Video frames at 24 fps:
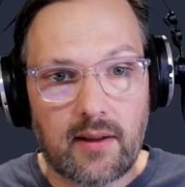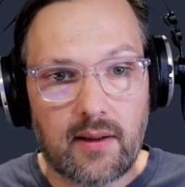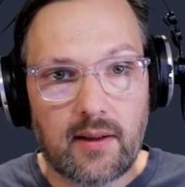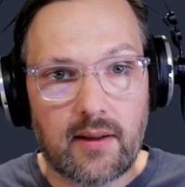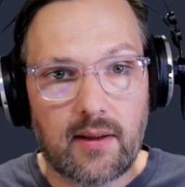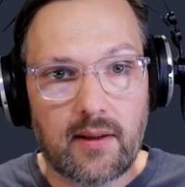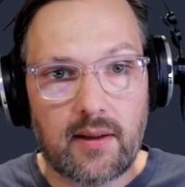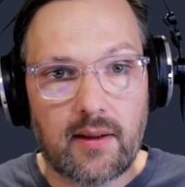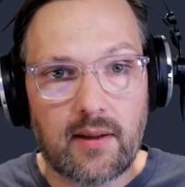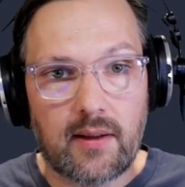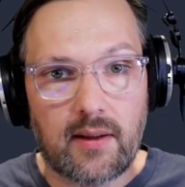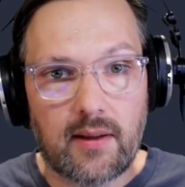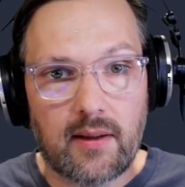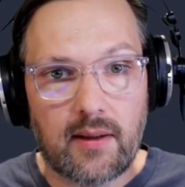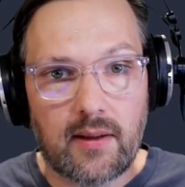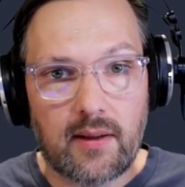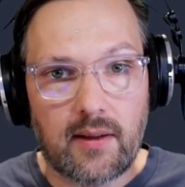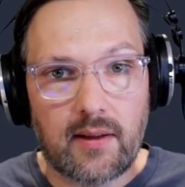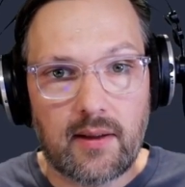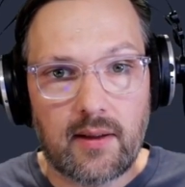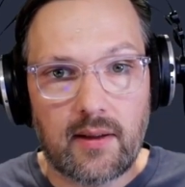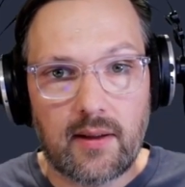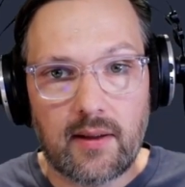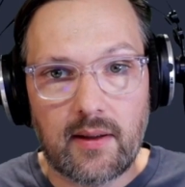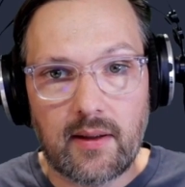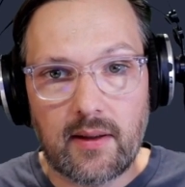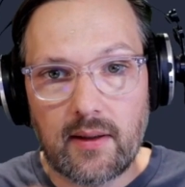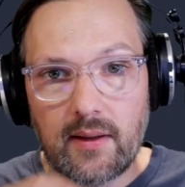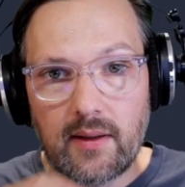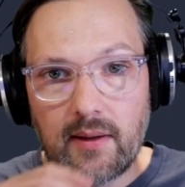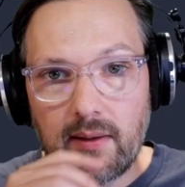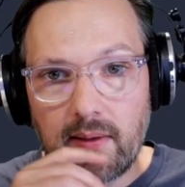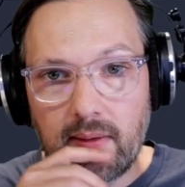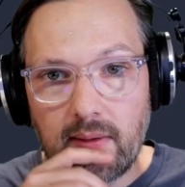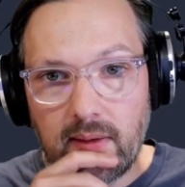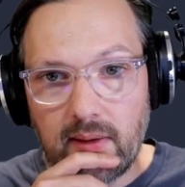
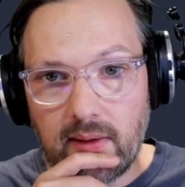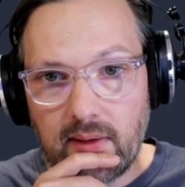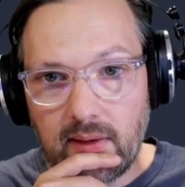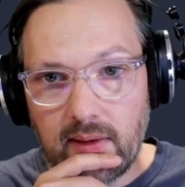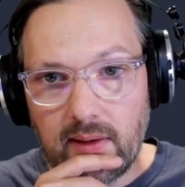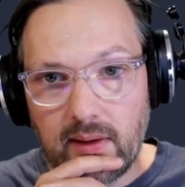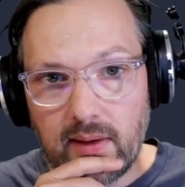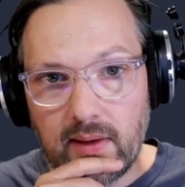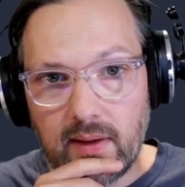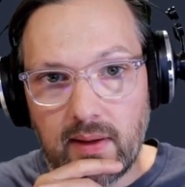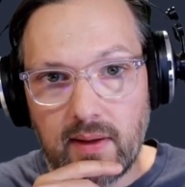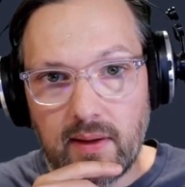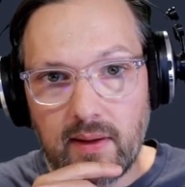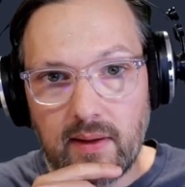No one is speaking in this clip.